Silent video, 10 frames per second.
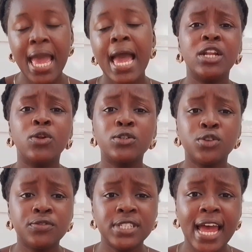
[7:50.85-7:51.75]
A lot
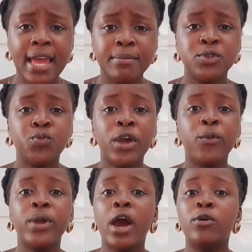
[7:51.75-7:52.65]
of times
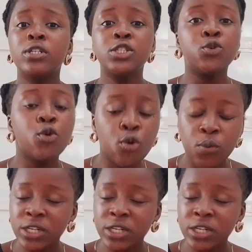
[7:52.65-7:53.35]
when we are on the go,